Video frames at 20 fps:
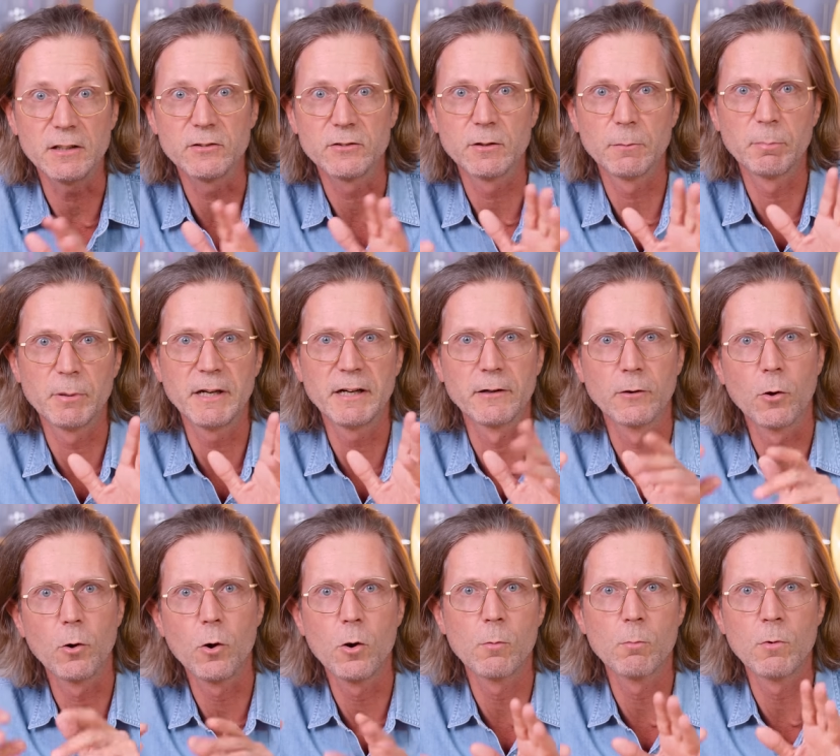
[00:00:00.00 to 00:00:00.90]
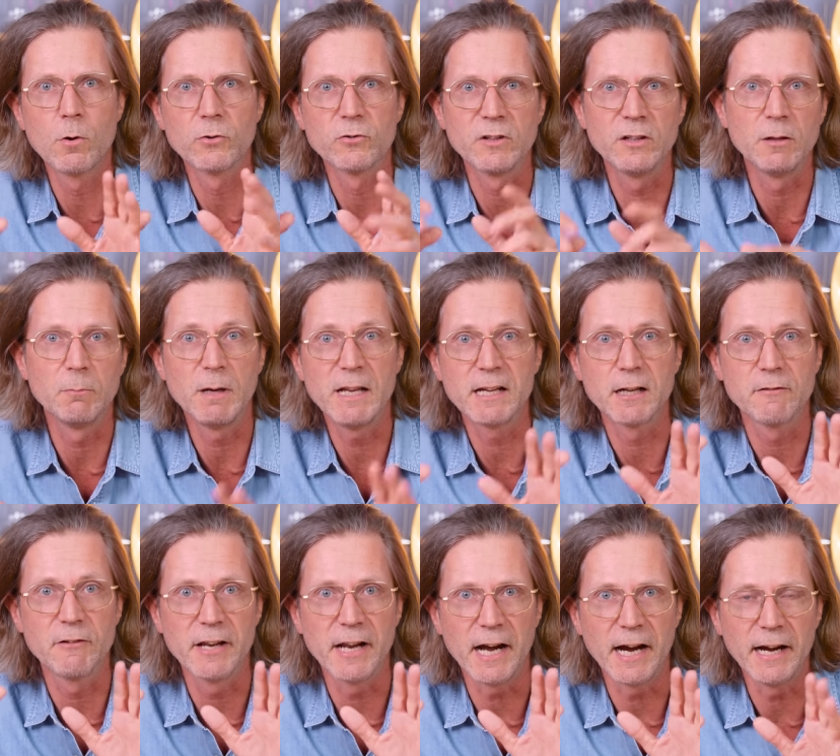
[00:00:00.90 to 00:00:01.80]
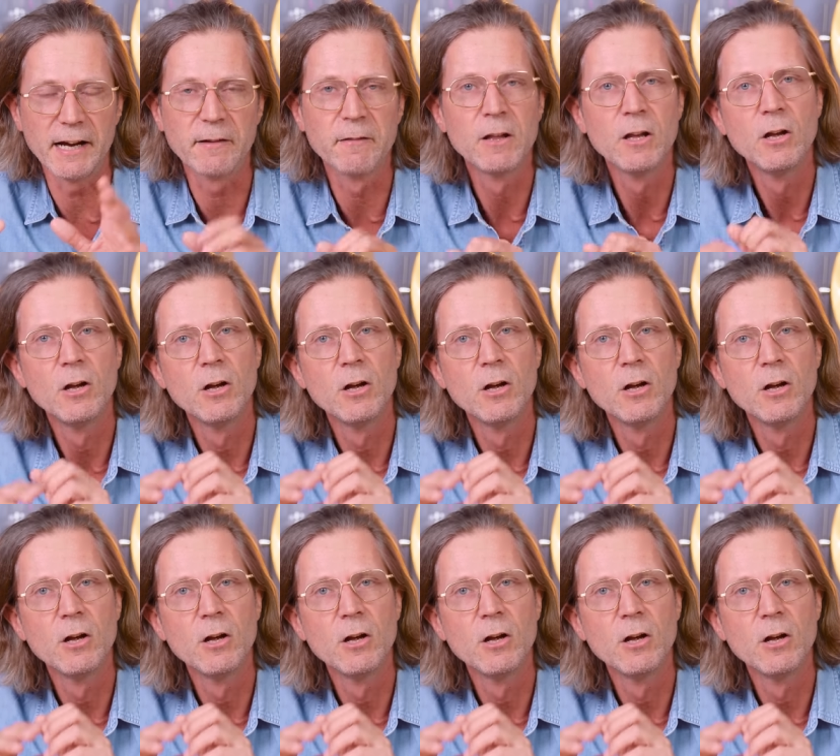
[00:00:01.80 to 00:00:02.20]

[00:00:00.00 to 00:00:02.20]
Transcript: disappeared almost in the blink of an eye.